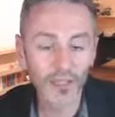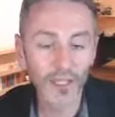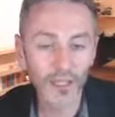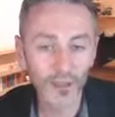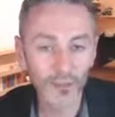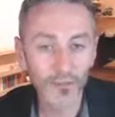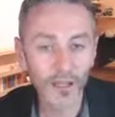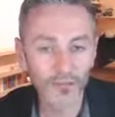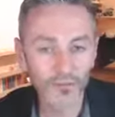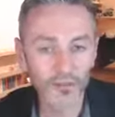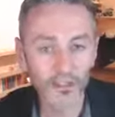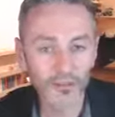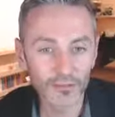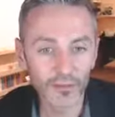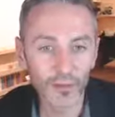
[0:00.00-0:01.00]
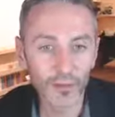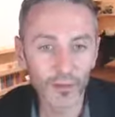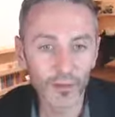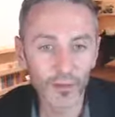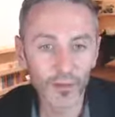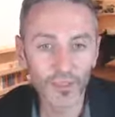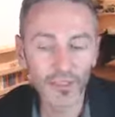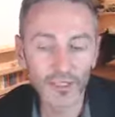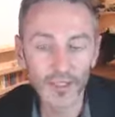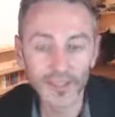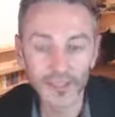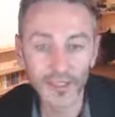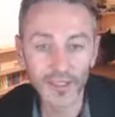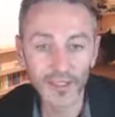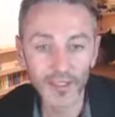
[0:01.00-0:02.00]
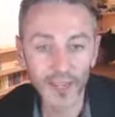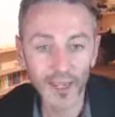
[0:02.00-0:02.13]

they come back for their follow-up and they say,